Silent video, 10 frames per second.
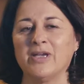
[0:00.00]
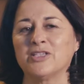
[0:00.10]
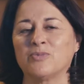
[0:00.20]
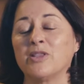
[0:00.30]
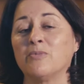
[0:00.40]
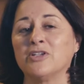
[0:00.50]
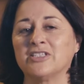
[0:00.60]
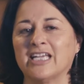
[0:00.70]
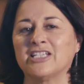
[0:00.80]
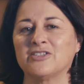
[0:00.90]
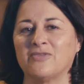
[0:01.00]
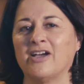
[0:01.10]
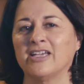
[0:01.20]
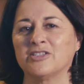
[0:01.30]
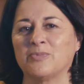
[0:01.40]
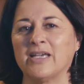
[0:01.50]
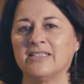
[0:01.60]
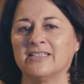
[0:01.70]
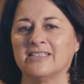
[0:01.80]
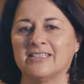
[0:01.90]
me, it's one of the most satisfying
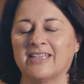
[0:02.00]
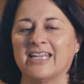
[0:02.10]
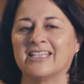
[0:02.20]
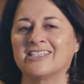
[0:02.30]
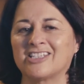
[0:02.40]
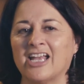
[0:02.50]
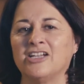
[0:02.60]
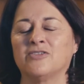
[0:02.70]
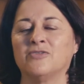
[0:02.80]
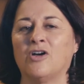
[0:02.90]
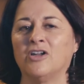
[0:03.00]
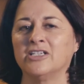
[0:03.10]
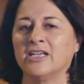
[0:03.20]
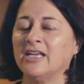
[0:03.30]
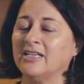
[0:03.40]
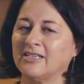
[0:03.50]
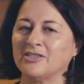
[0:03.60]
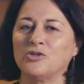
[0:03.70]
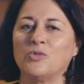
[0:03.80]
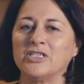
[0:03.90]
spaces is that exchange of knowledge. It
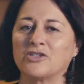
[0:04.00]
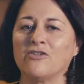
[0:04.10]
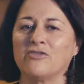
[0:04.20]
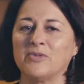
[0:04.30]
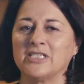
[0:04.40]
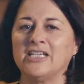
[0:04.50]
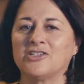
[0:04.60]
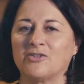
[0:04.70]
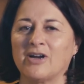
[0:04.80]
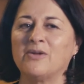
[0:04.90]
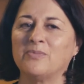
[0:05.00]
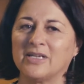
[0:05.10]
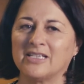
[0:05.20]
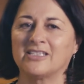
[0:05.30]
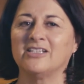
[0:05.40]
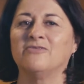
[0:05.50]
doesn't always go from the teacher out, but it's an